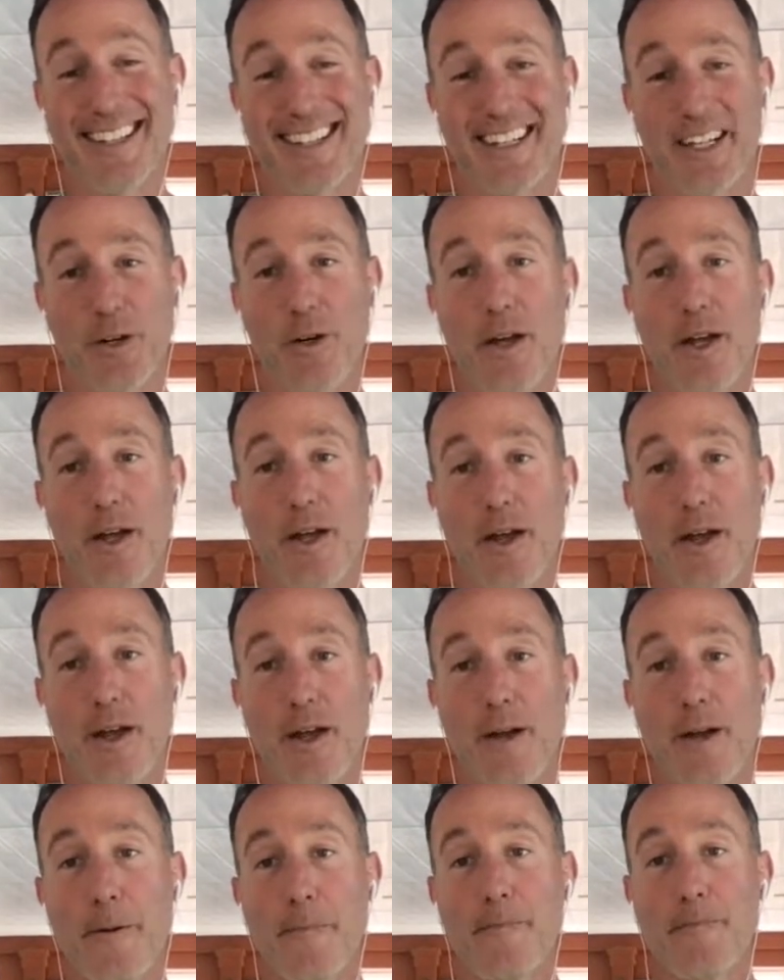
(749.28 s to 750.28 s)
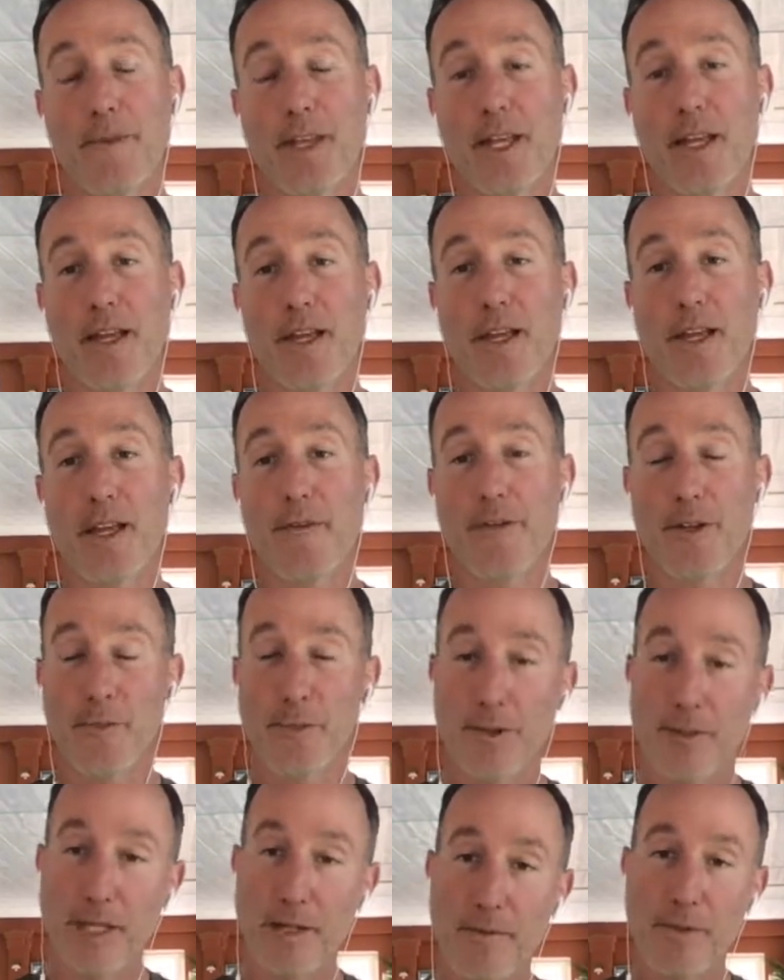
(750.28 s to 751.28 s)
you, if you
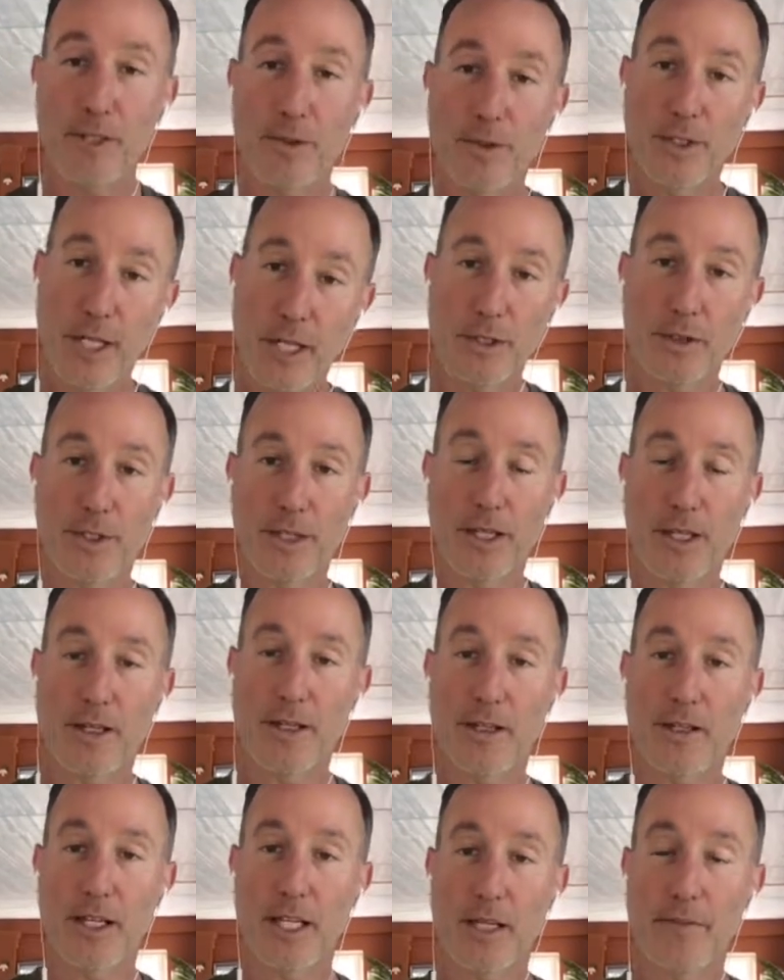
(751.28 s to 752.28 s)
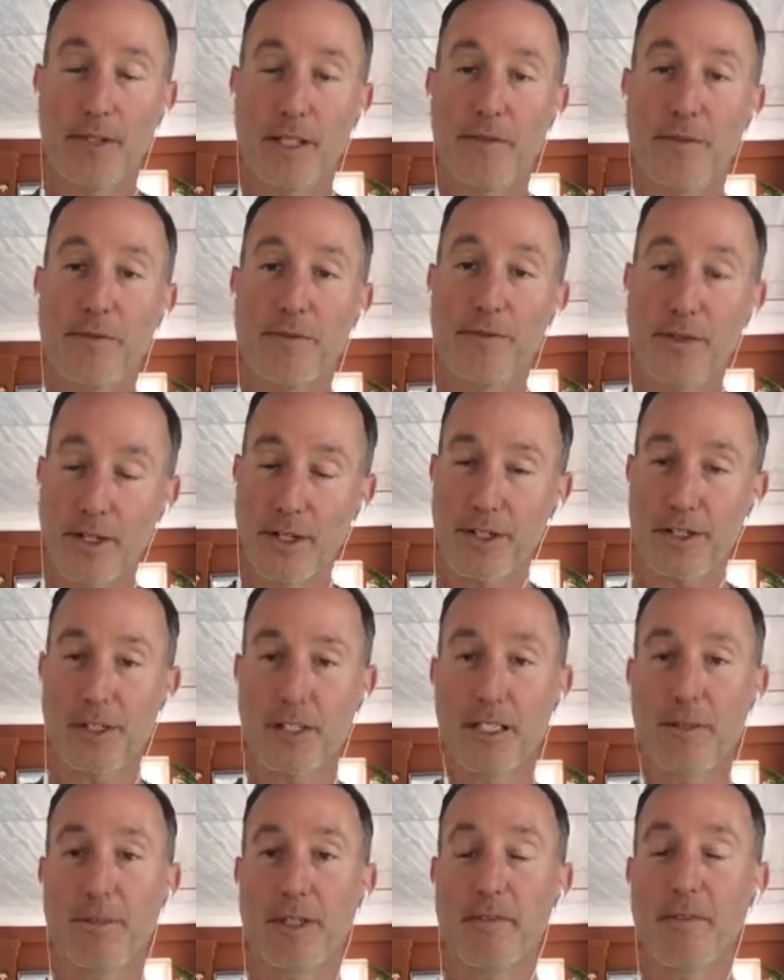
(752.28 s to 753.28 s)
believe in utility and you believe in
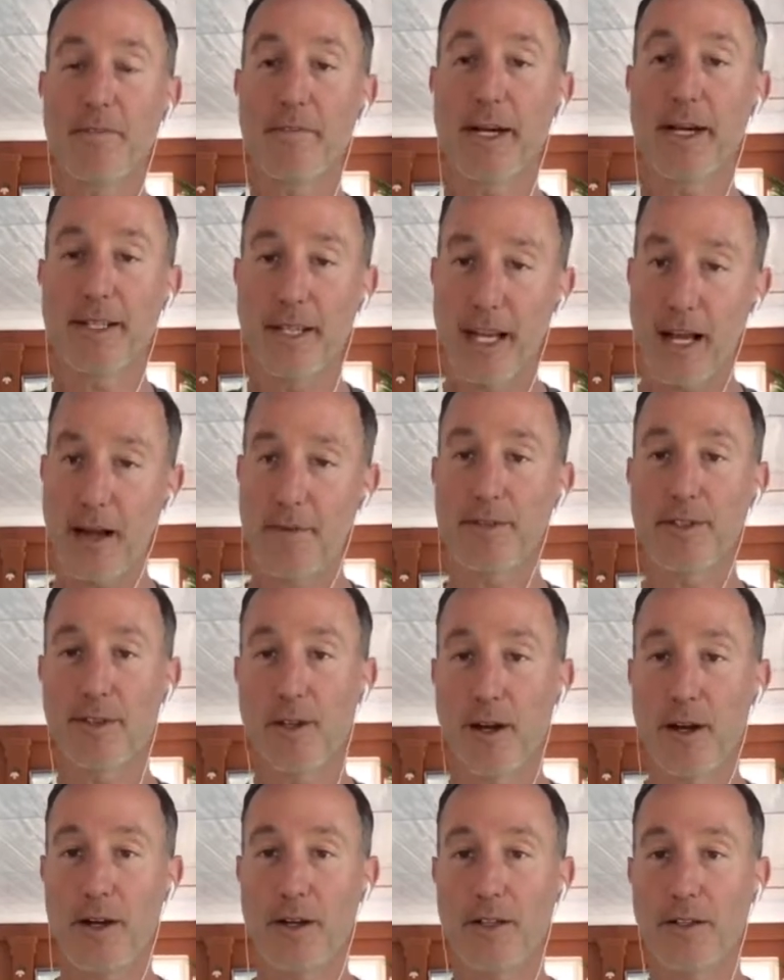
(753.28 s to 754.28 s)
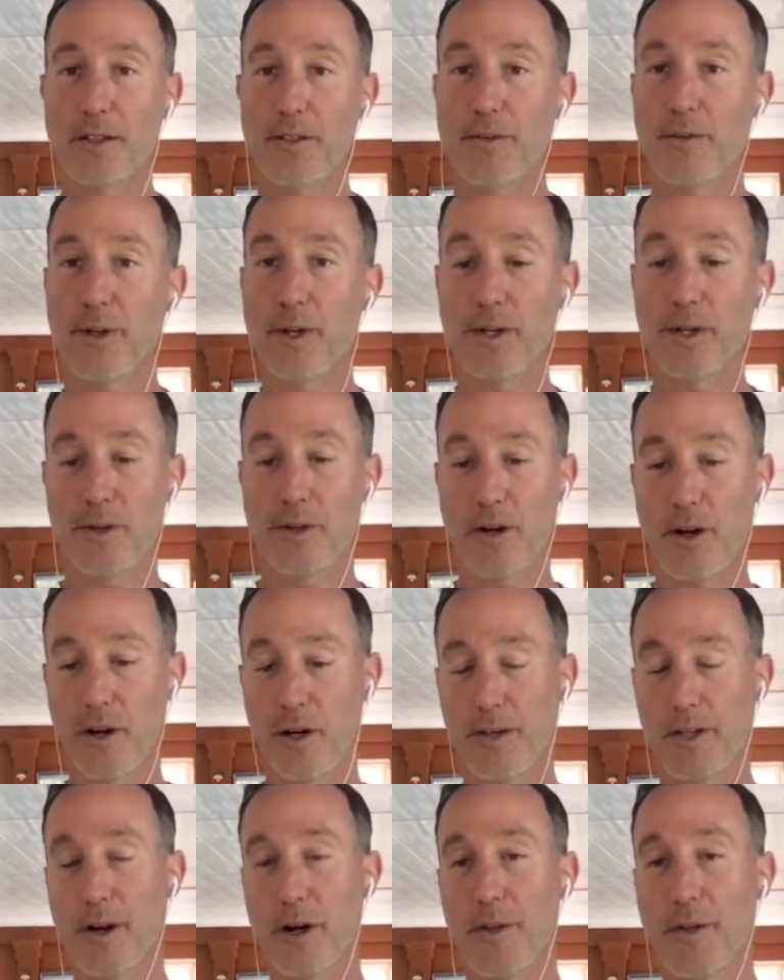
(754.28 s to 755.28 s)
function, you believe in Metcalfe's law, where
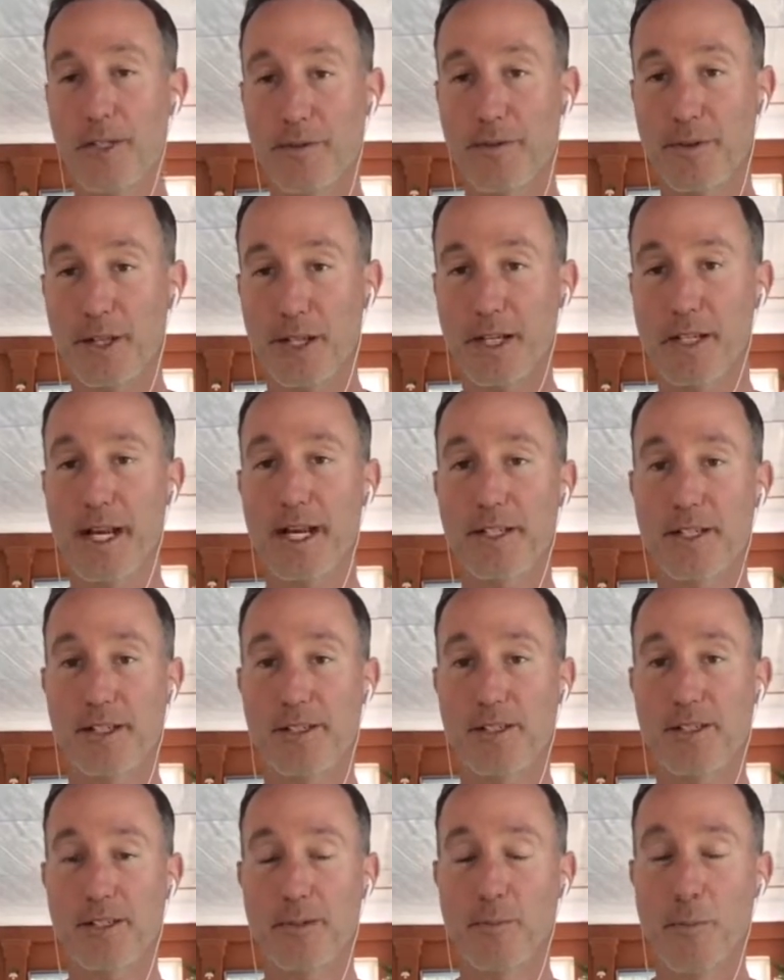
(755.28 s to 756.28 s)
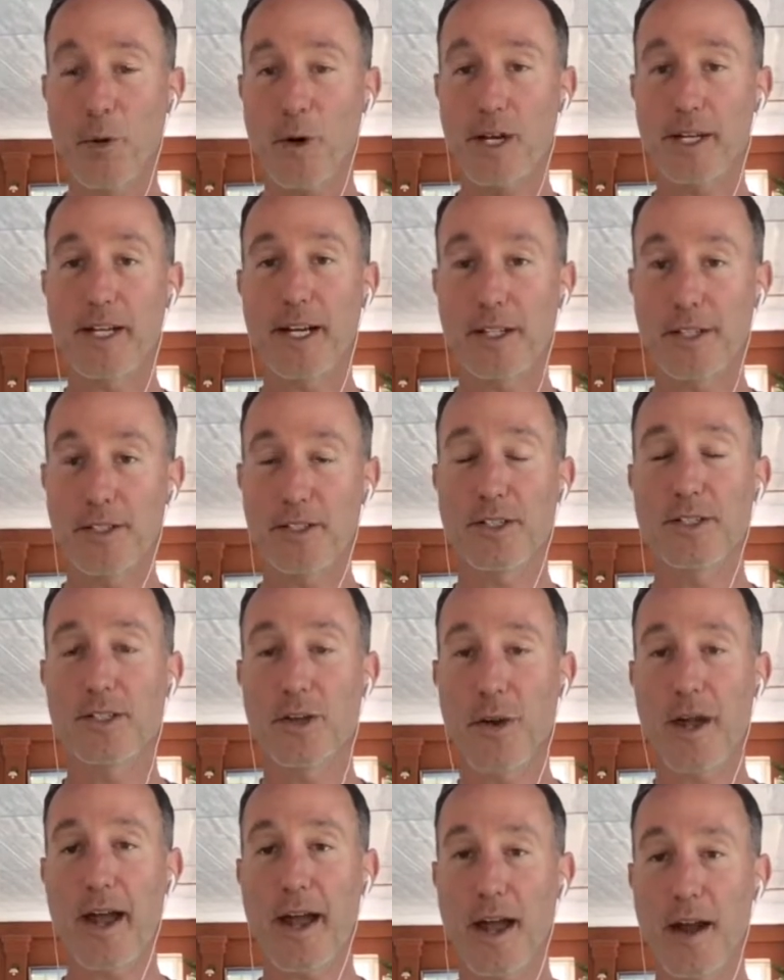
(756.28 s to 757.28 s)
all these different connections, the more connections that
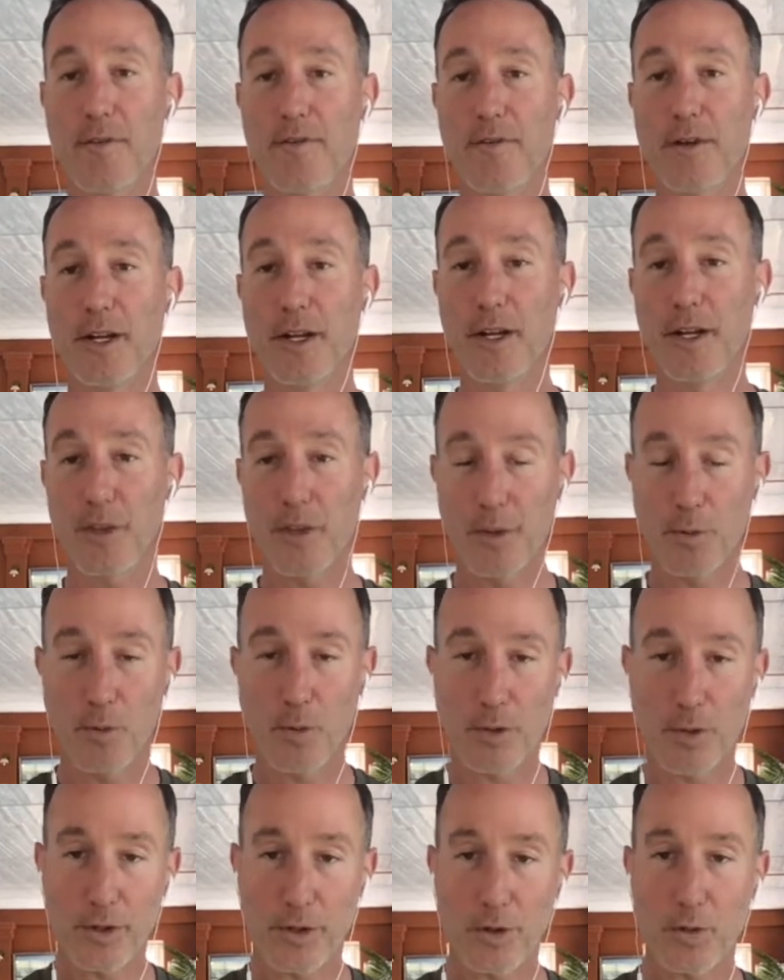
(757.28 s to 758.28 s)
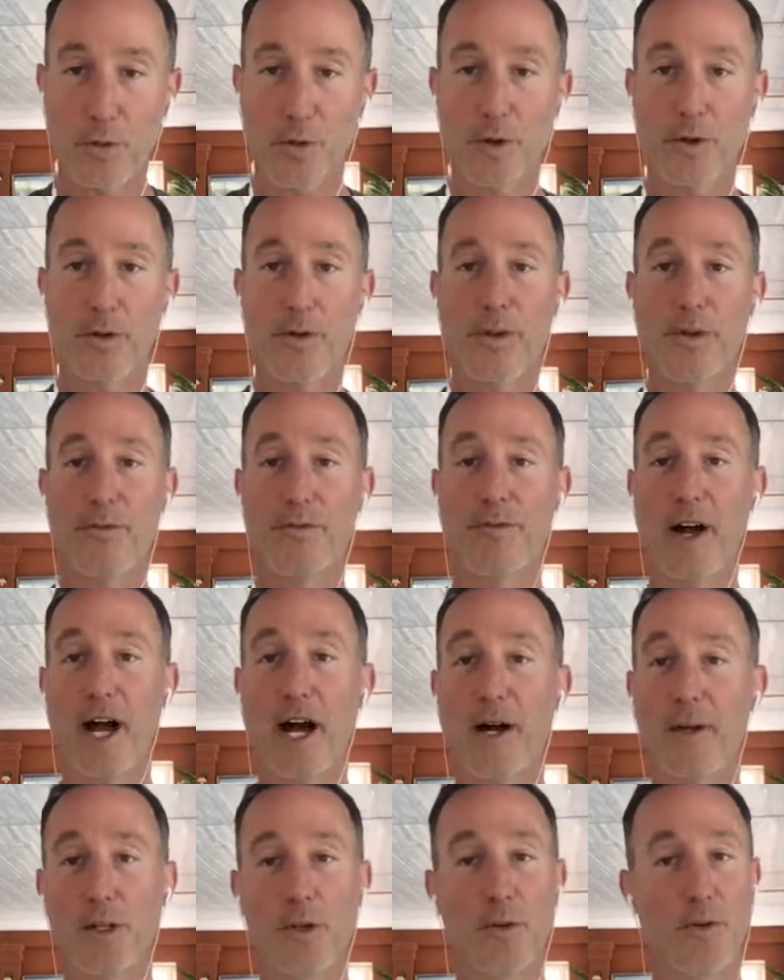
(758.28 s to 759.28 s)
you have, the more the
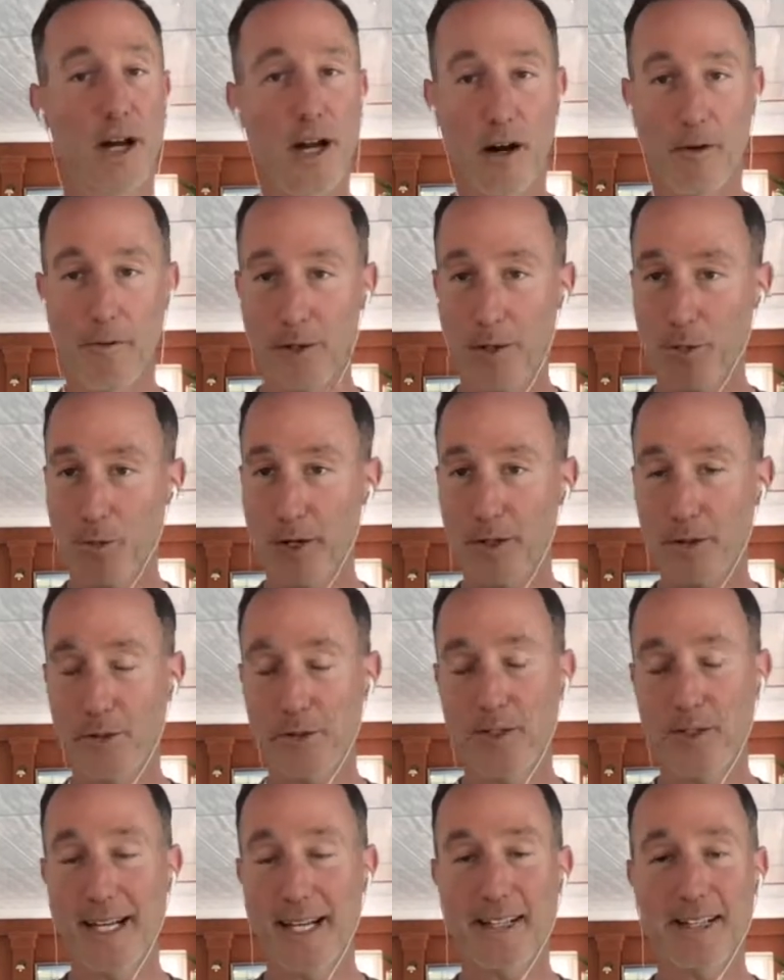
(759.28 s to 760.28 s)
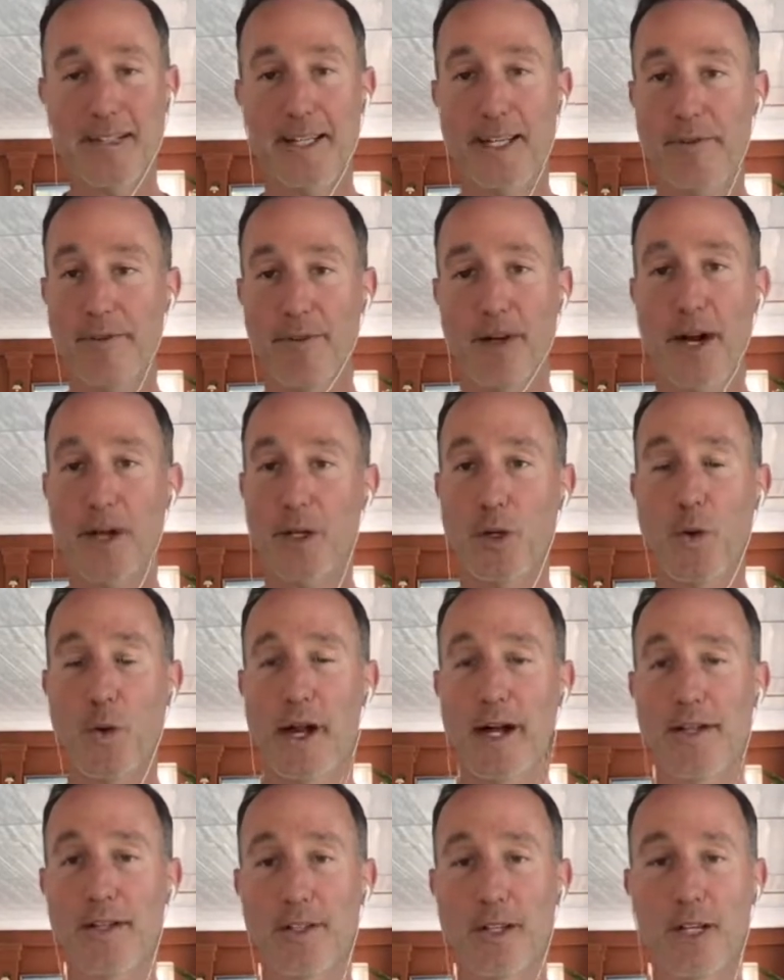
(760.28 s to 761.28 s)
value, however you want to designate value
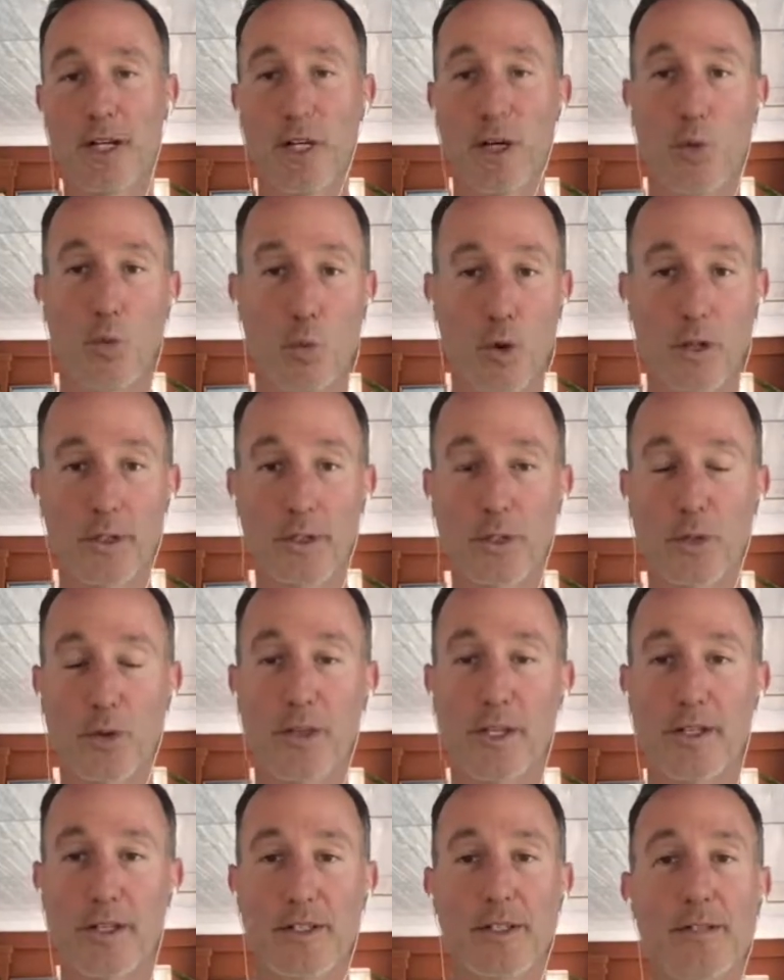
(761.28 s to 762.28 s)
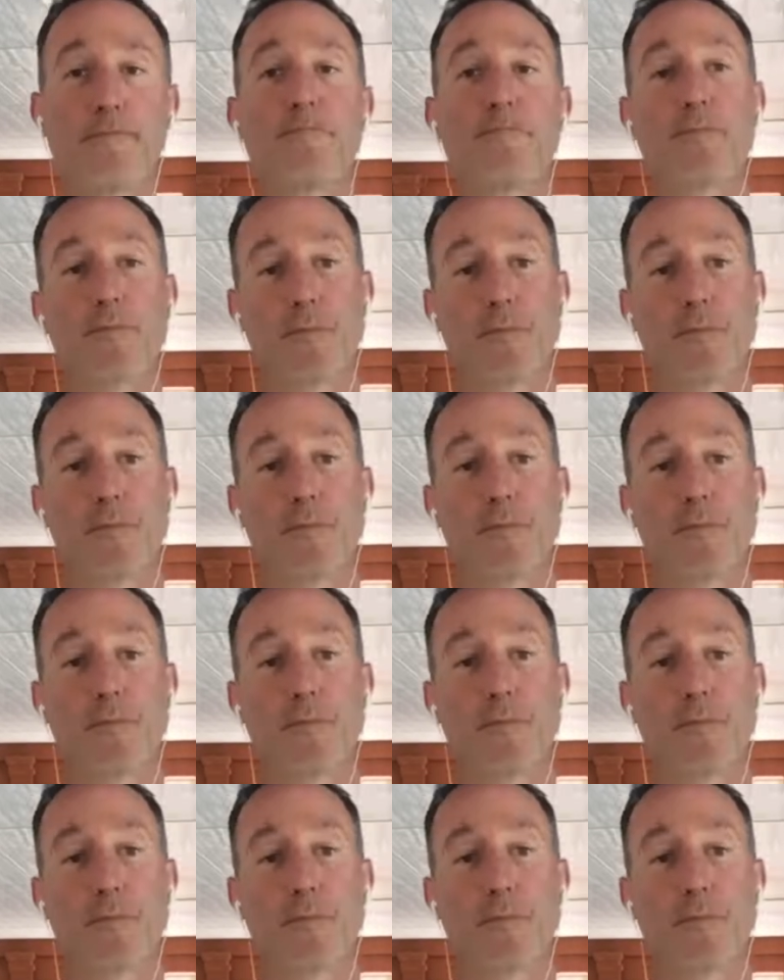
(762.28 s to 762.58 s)
as, will increase.